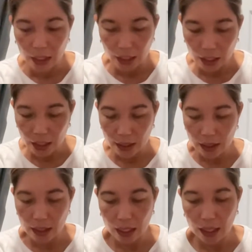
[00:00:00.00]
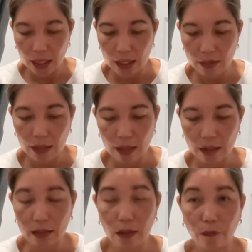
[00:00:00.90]
and then I
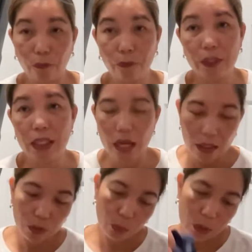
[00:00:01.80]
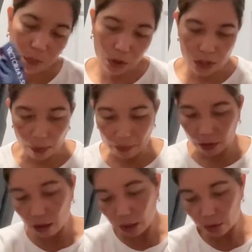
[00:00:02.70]
got a free underwear because I'm a
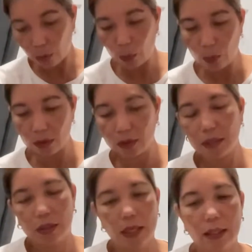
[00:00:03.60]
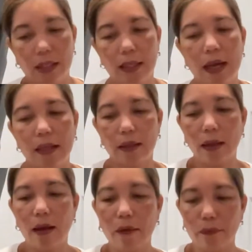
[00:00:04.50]
card holder and I got
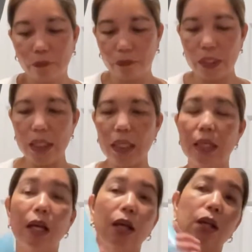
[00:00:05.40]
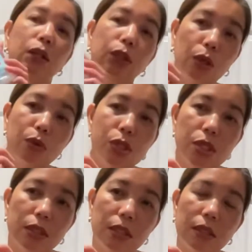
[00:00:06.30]
a free
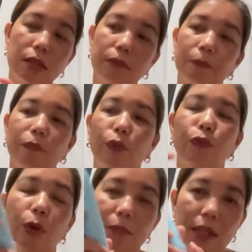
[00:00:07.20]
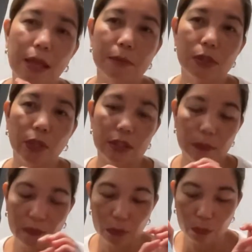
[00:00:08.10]
lotion from them so it's
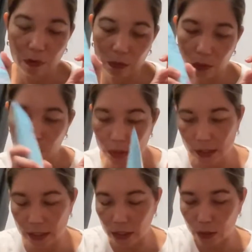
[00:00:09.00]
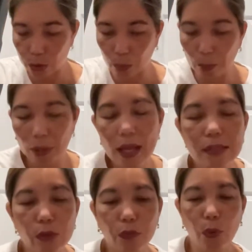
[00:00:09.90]
a very very good steal too
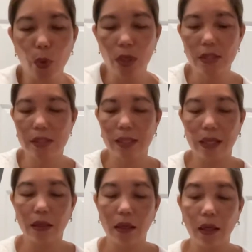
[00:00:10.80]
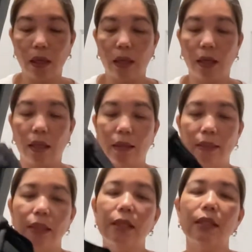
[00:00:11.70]
plus of course their
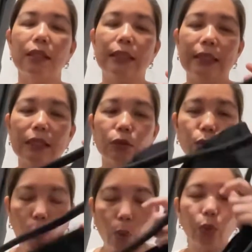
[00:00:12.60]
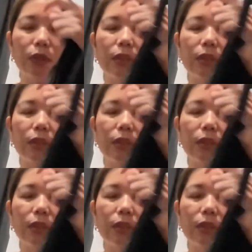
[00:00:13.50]
yearly tote